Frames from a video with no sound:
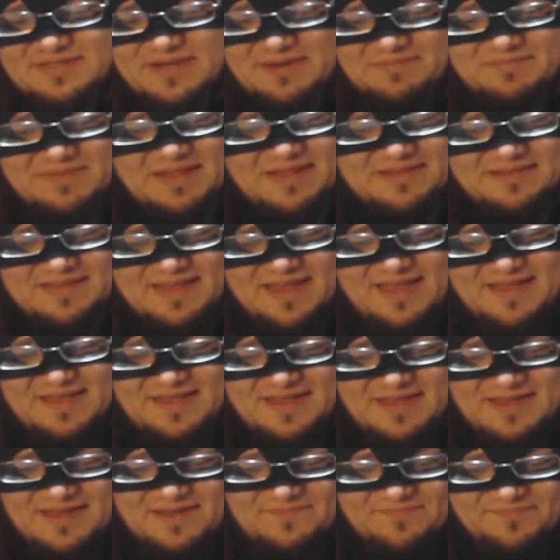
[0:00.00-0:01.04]
Something like that,
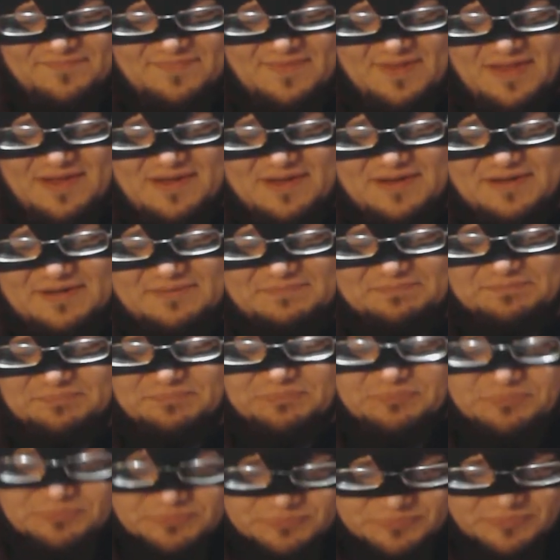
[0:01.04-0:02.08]
yeah.
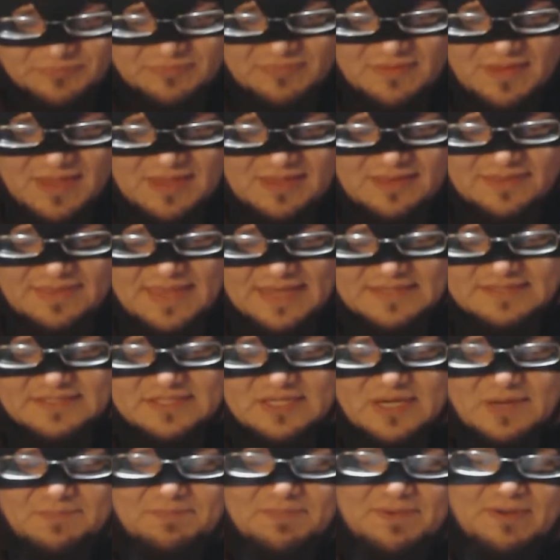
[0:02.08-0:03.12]

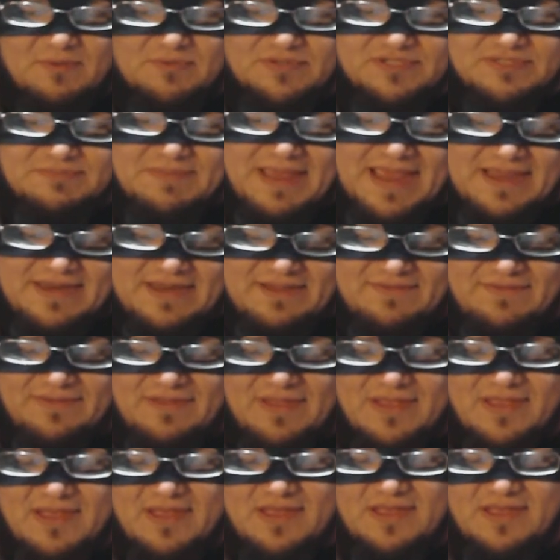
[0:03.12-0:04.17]
Next up was Mandy